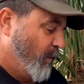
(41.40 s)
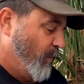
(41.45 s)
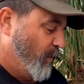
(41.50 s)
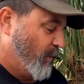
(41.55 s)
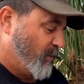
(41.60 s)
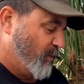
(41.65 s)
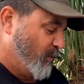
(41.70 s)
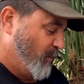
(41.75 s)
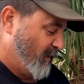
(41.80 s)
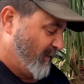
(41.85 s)

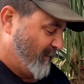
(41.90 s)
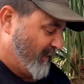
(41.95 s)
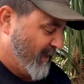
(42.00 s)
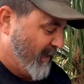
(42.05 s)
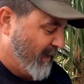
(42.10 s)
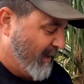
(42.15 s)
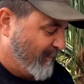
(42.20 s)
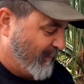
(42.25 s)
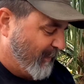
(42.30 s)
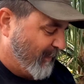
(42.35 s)
Oh, cool, a
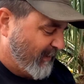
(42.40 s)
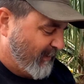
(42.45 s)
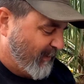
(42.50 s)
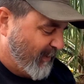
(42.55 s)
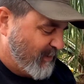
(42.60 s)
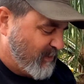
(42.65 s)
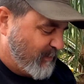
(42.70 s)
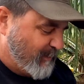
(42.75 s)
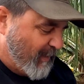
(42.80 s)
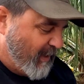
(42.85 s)
Monopoly
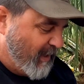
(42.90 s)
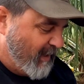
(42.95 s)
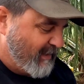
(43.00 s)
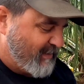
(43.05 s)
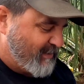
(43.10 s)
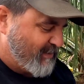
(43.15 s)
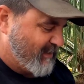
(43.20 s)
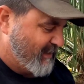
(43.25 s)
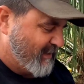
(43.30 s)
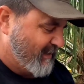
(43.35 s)

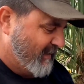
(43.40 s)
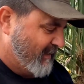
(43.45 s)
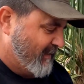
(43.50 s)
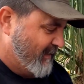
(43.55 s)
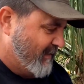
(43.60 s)
lunchbox.